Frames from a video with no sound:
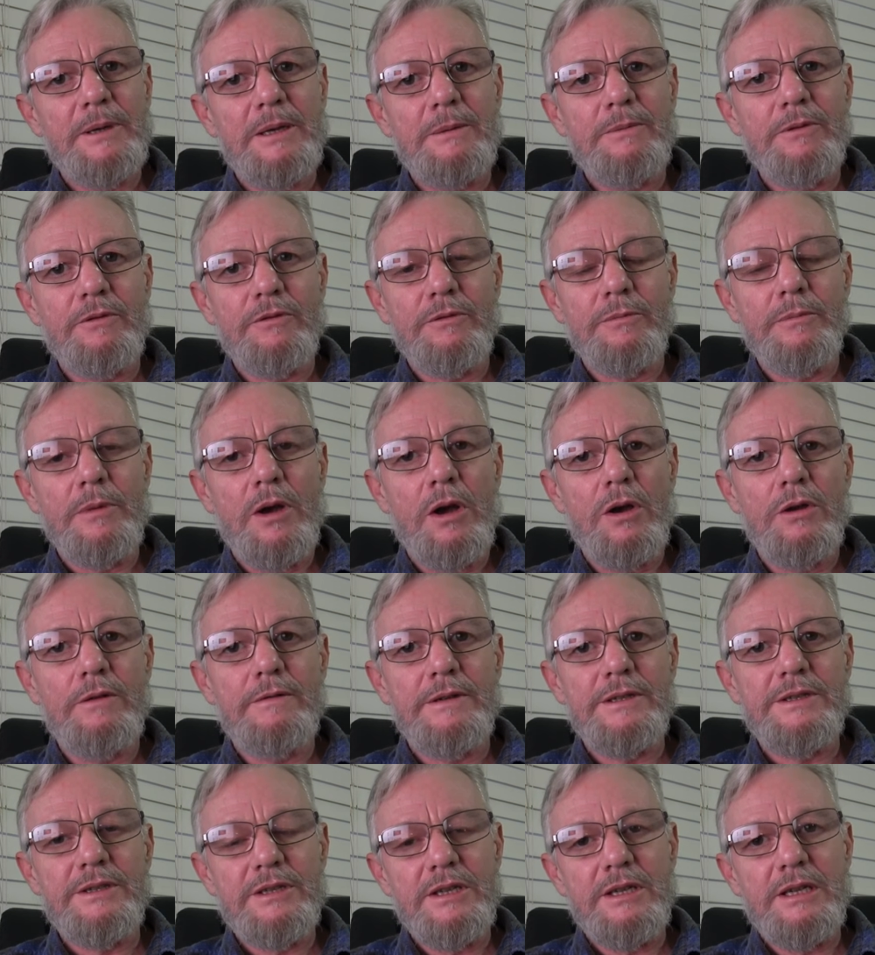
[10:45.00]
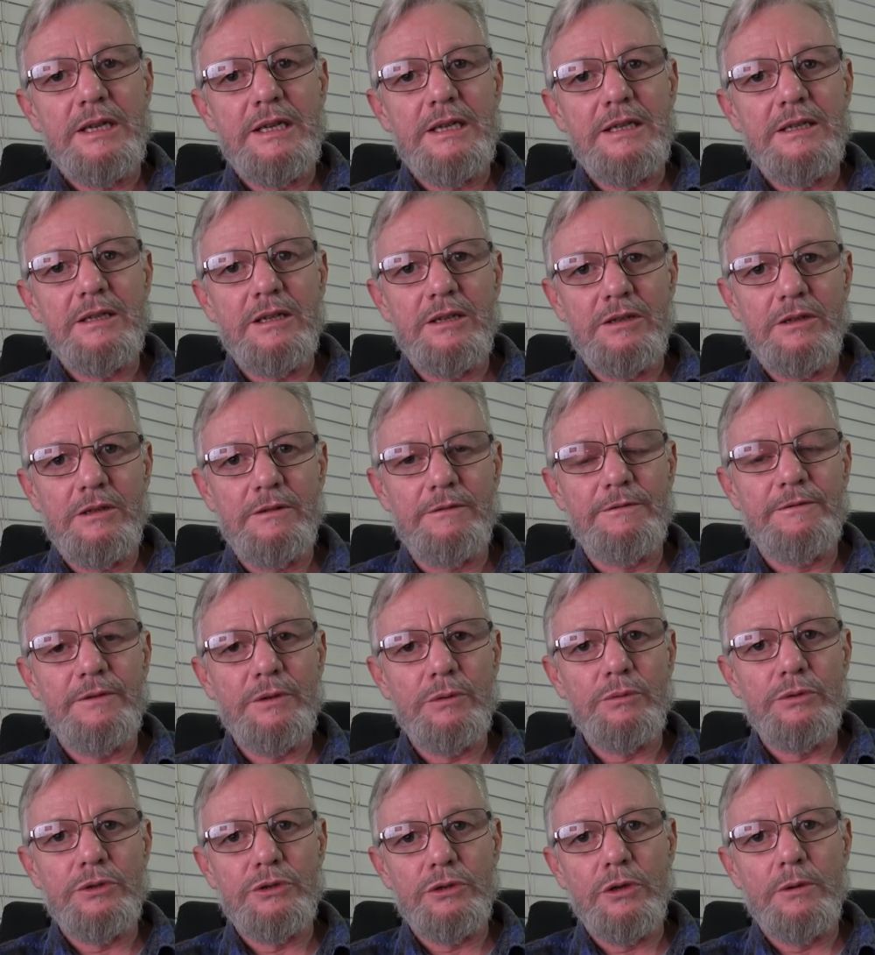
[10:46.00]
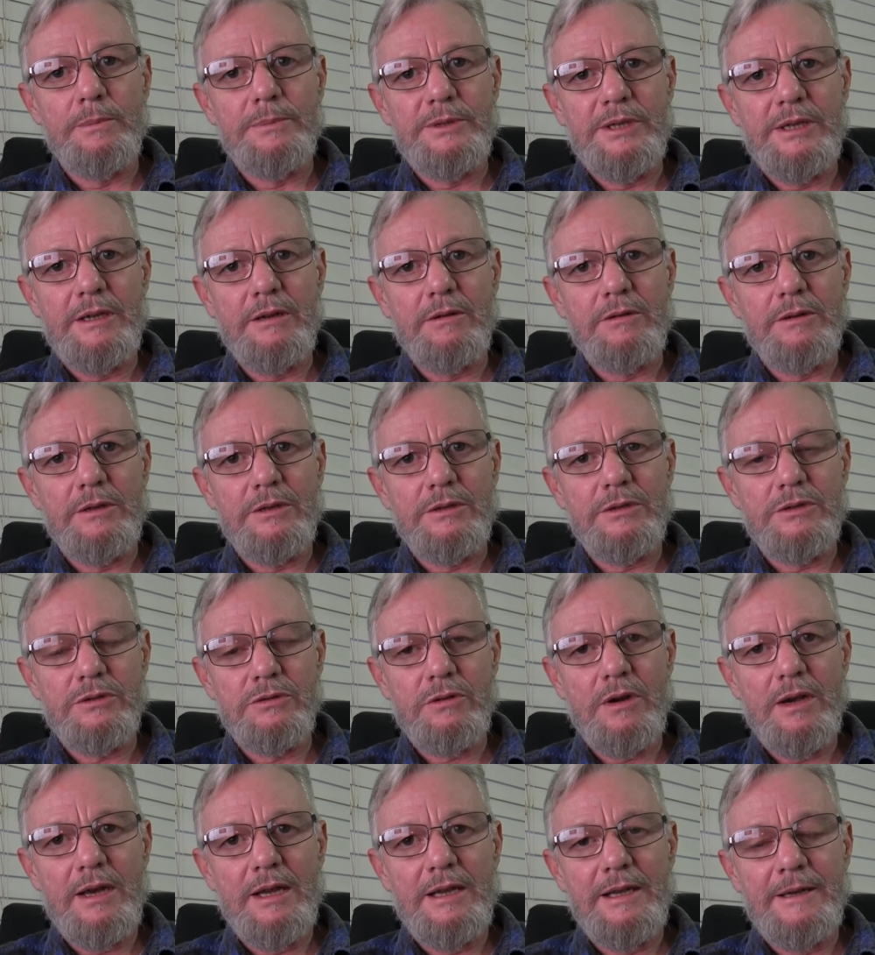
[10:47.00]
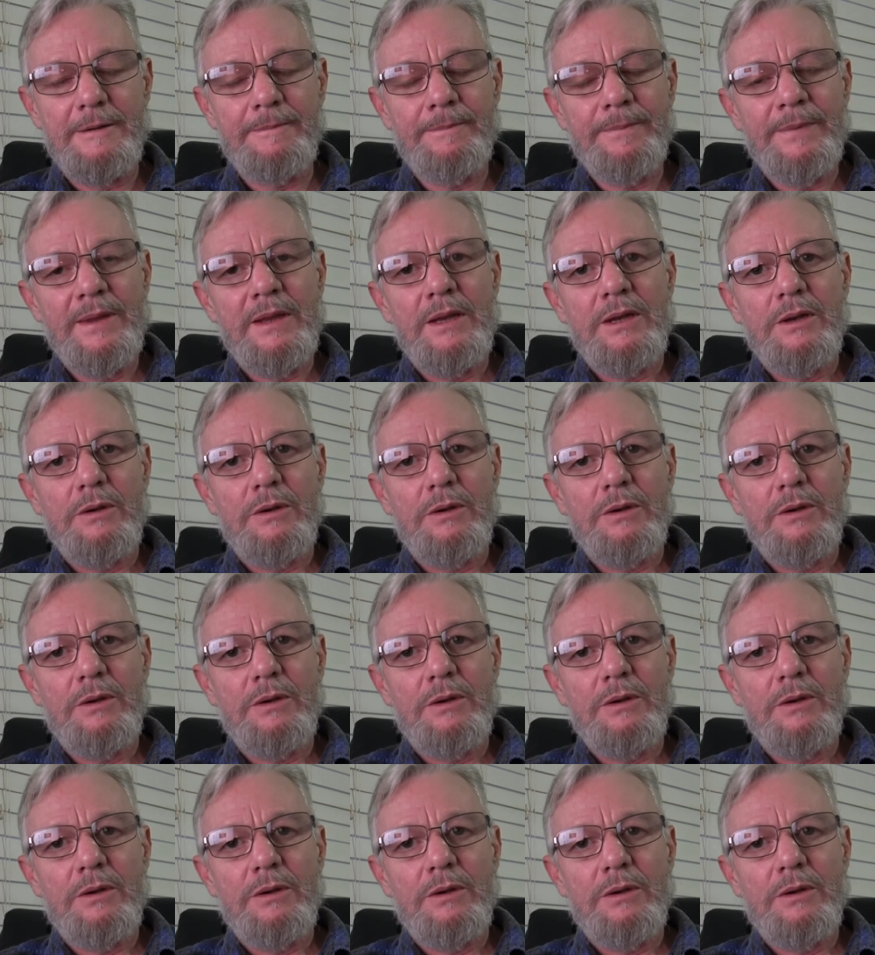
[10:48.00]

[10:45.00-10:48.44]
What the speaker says: people from overseas to fill jobs here in Australia,